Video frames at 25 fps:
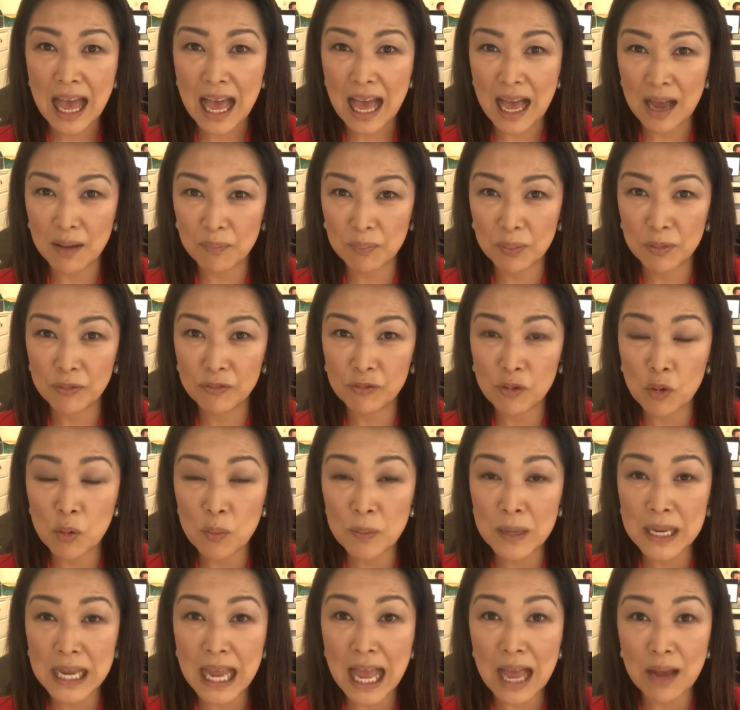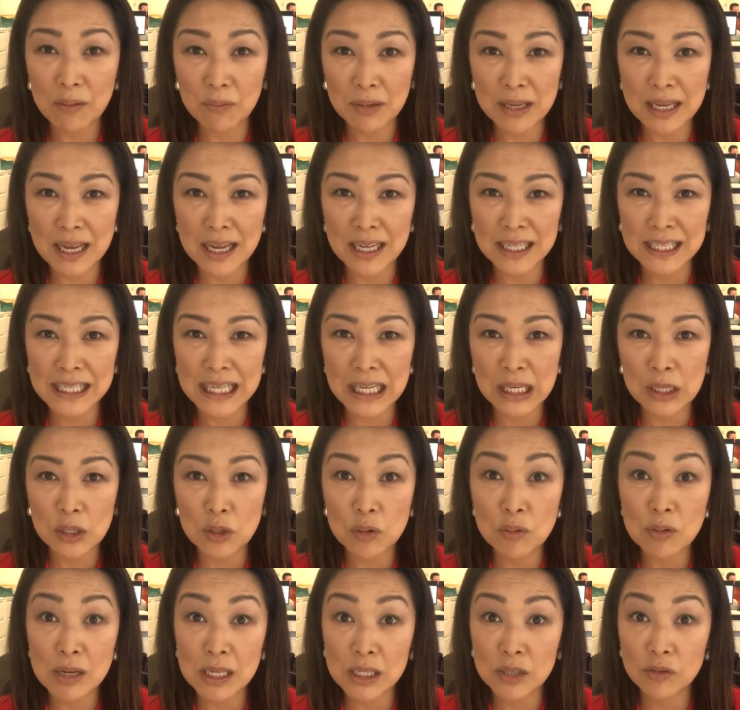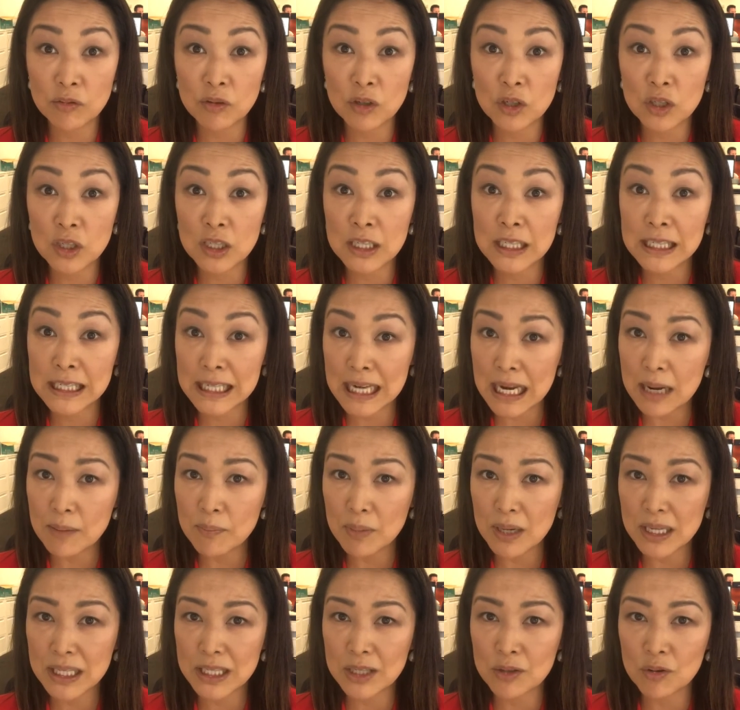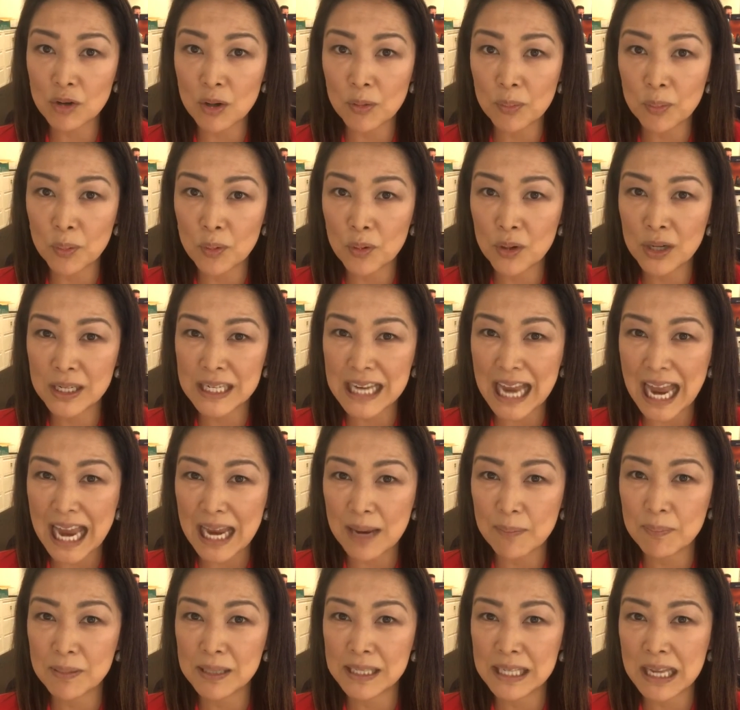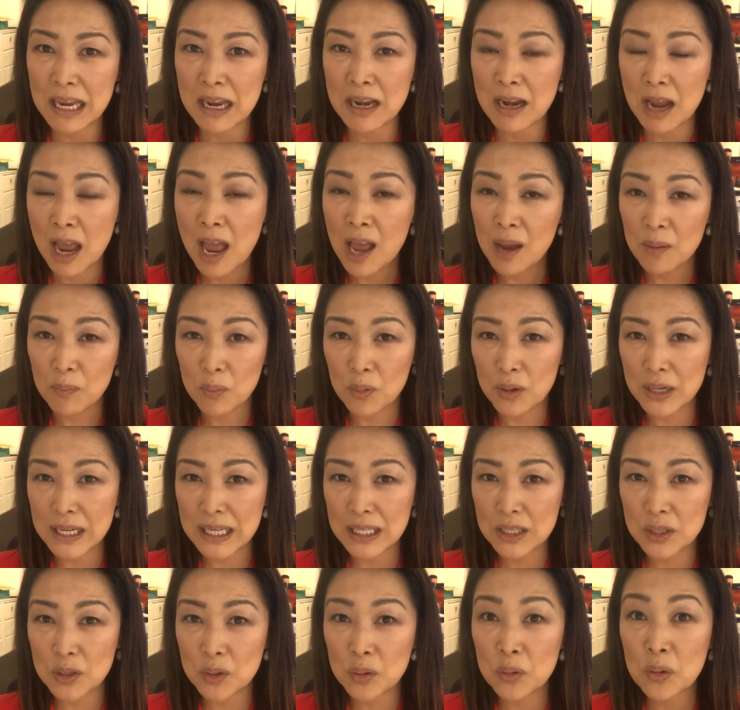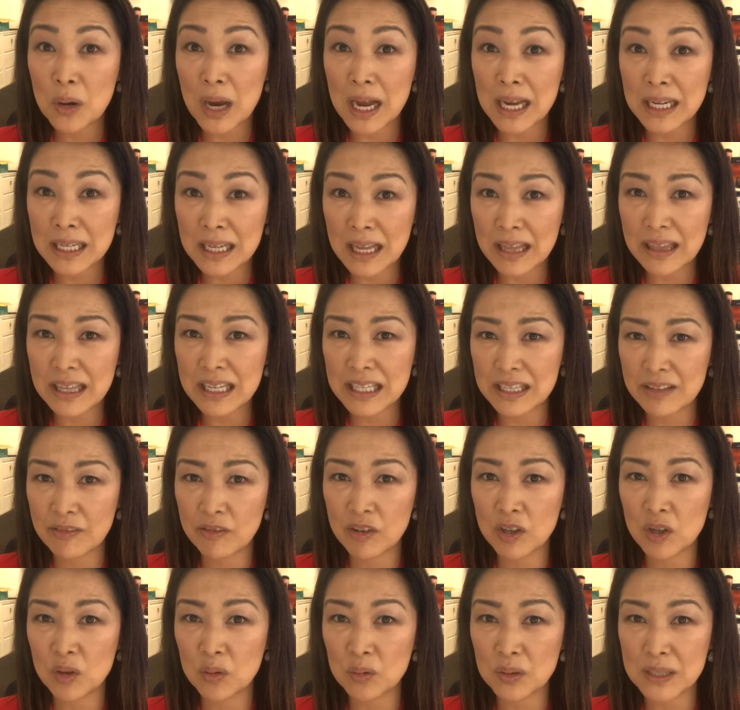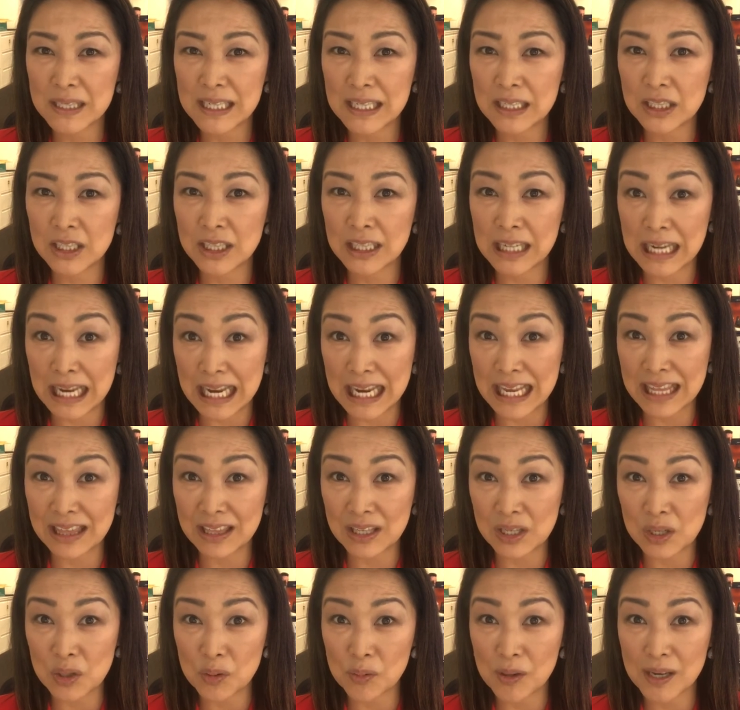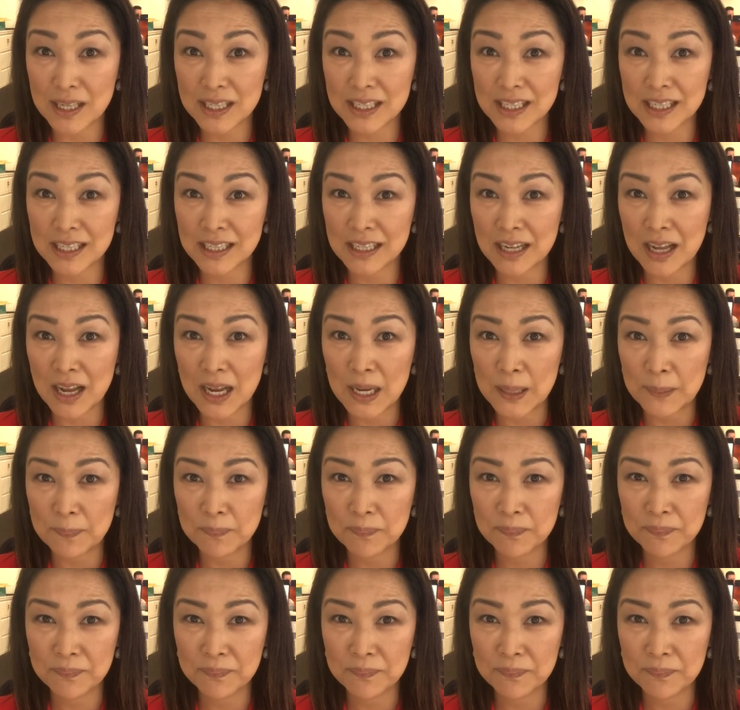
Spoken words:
outperforming, and we are seeing US futures down by 0.8%, pointing to another difficult session in the US tonight.